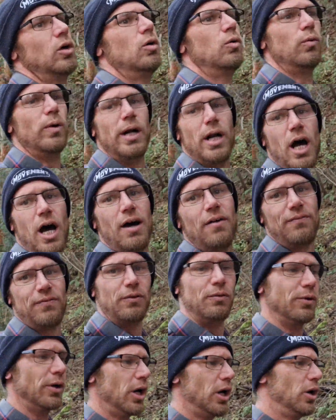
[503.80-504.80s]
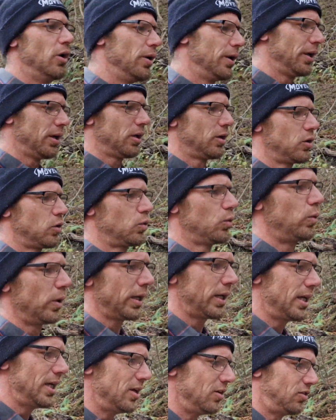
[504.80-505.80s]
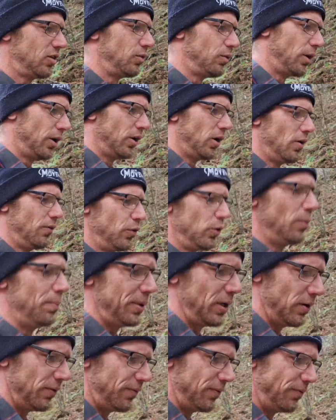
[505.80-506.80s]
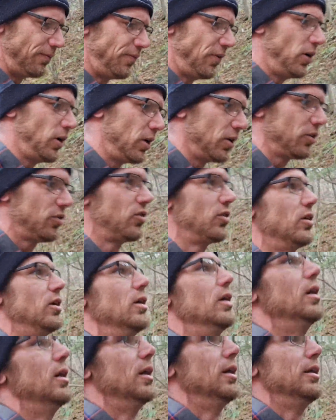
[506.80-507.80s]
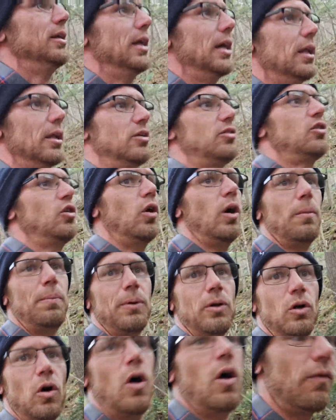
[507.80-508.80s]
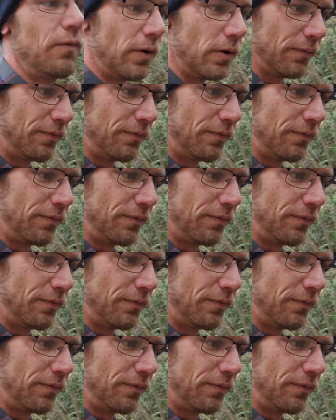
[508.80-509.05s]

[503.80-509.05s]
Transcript: Right off the road, quick, easy run over to a beautiful falls. Now let's go up and go over a